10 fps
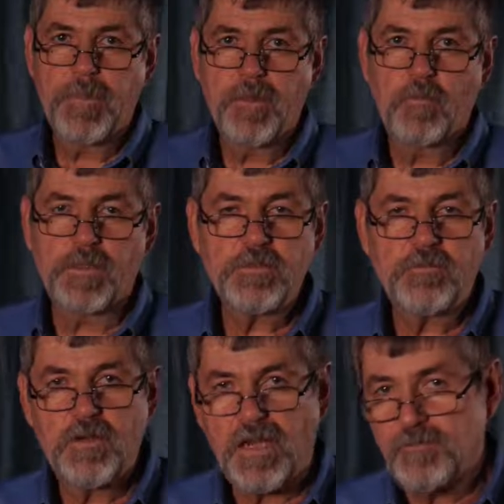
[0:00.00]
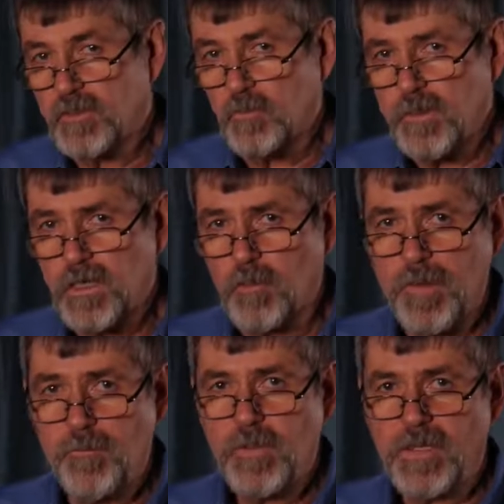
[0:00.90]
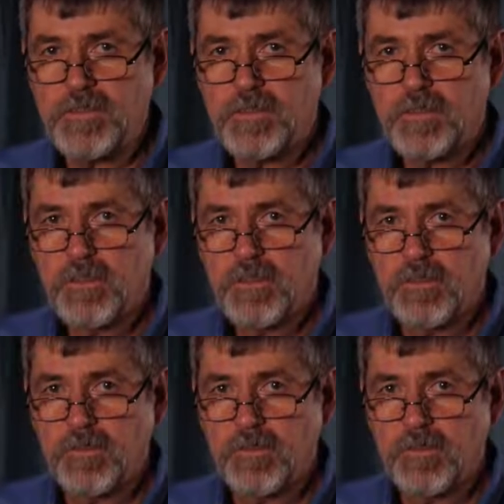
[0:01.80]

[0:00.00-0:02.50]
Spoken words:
Once you've arrived at the Weco web page, you're